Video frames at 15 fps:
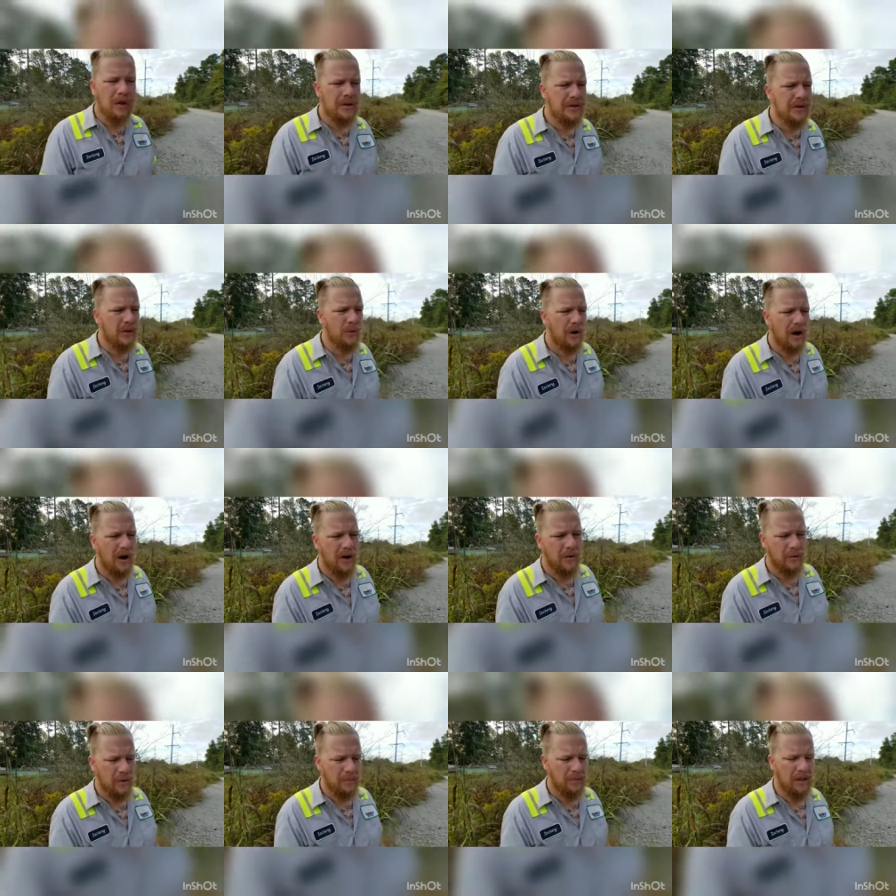to
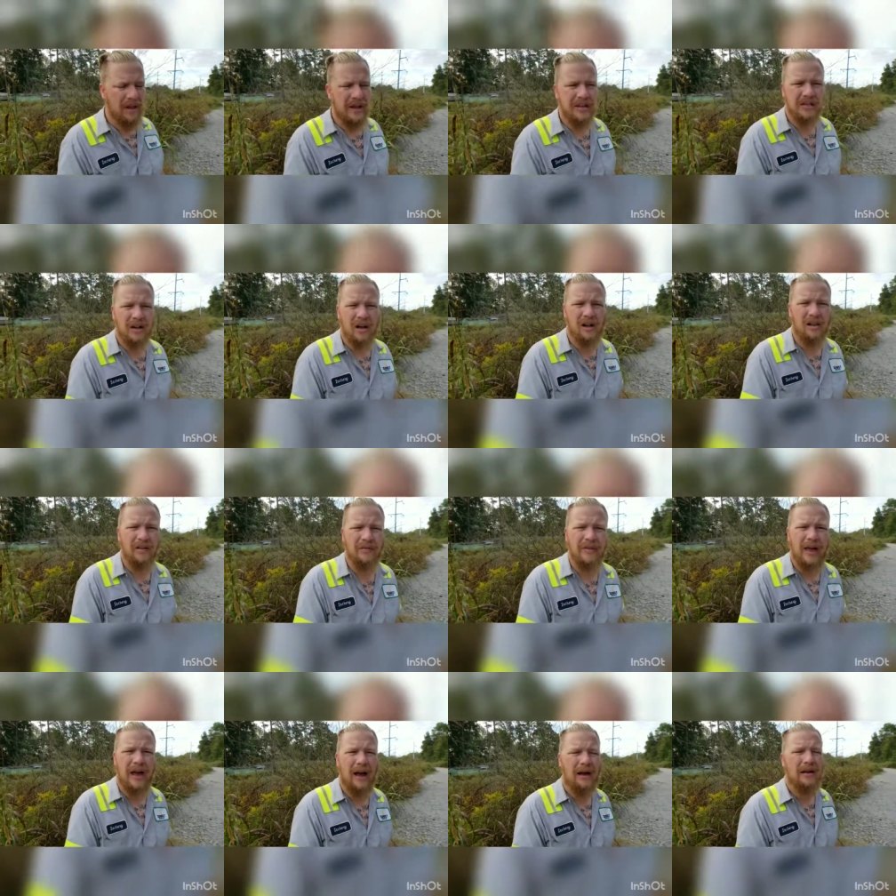replace all of
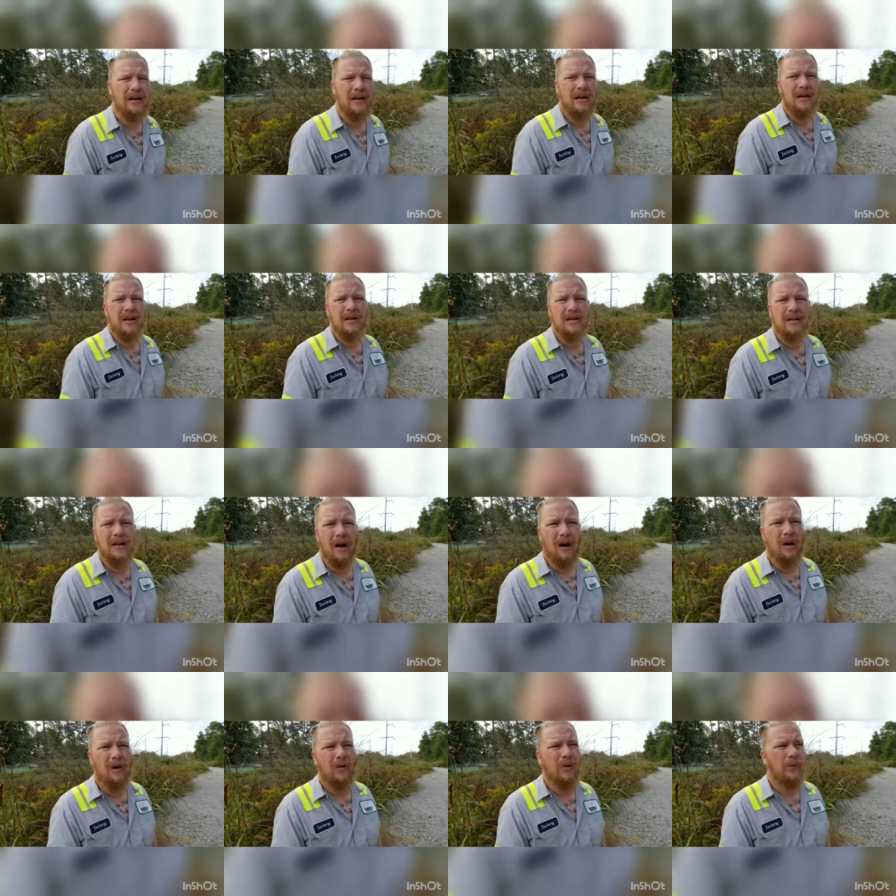that.
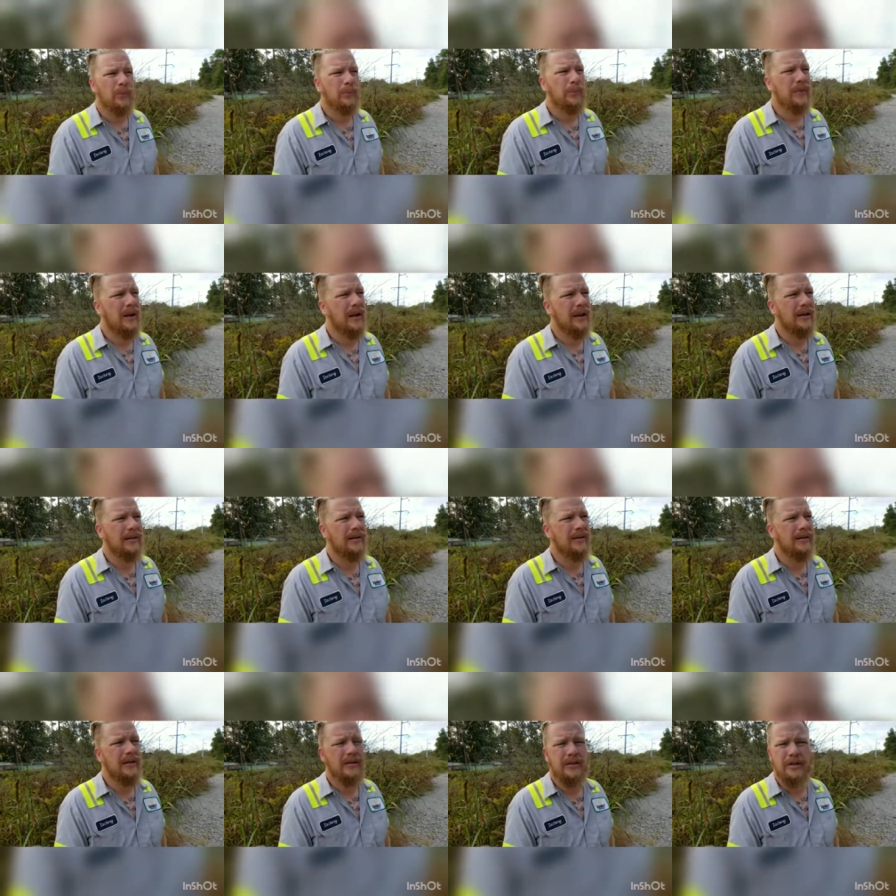So
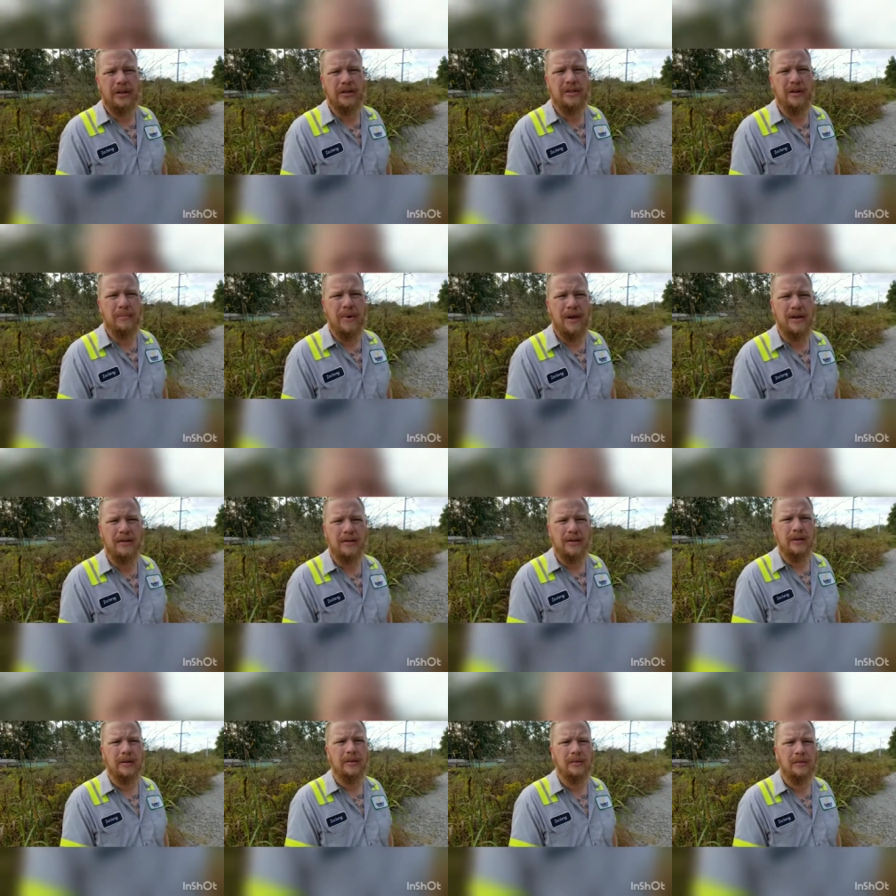it's just
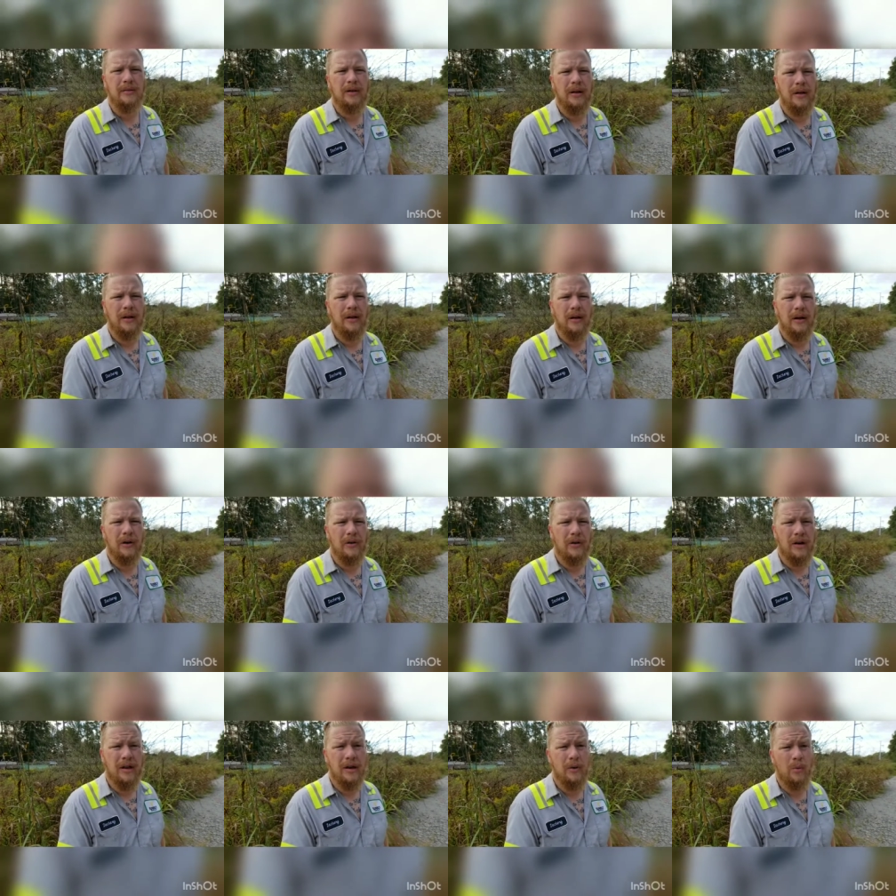amazing, you know,
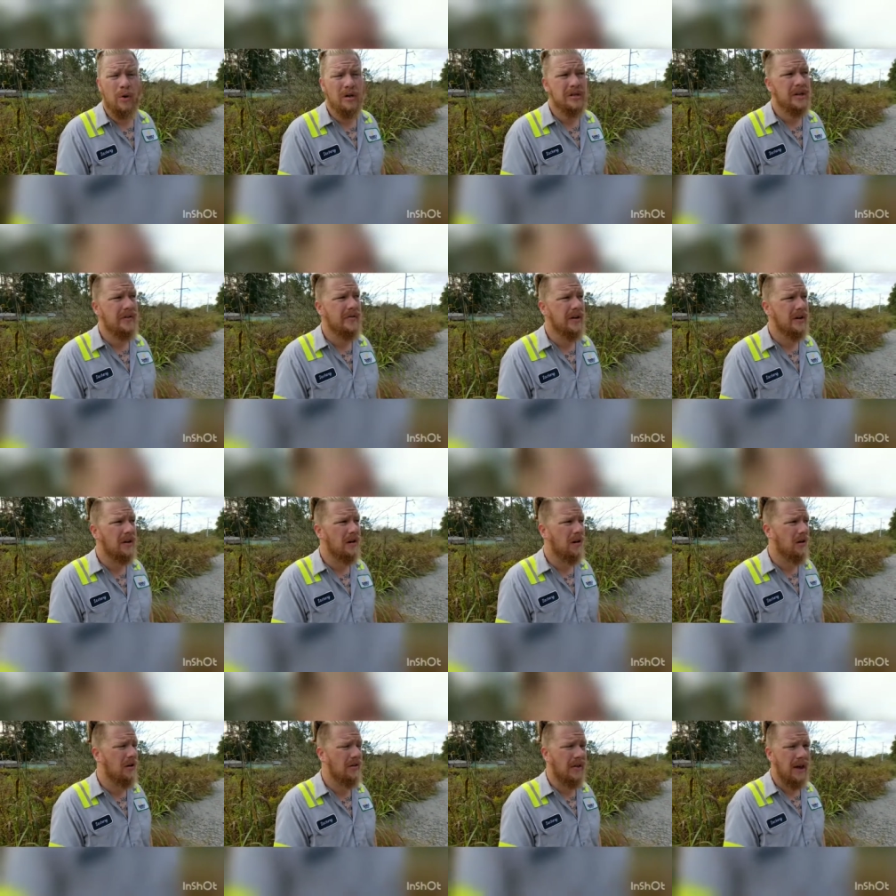and it wasn't even
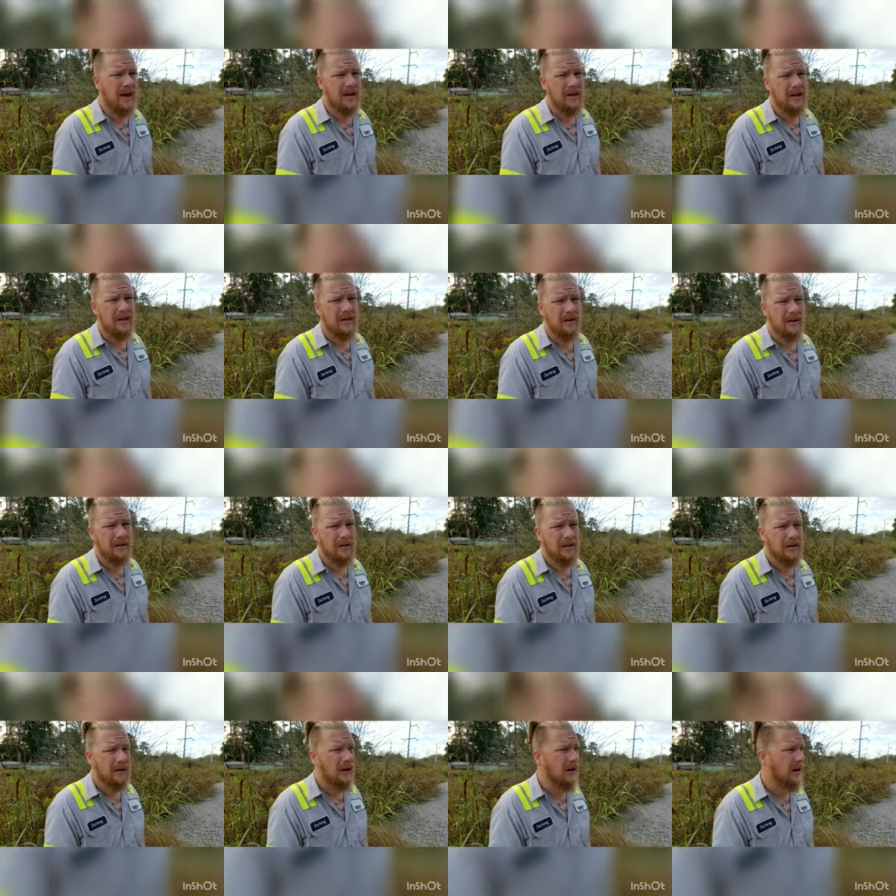all that either,
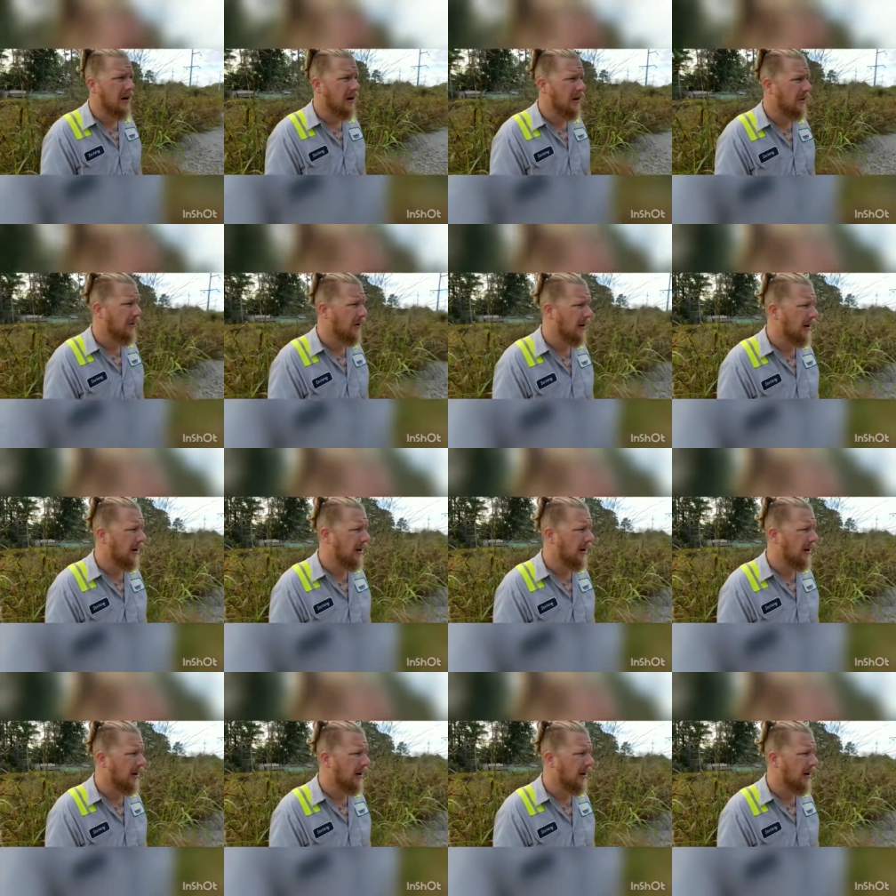you know.